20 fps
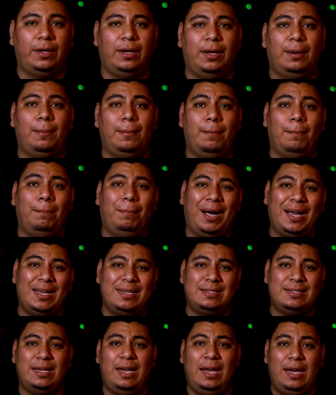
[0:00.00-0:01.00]
And by
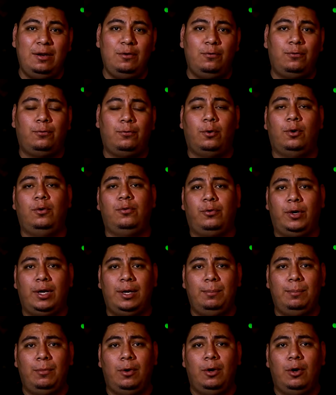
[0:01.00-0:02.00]
saying full frame,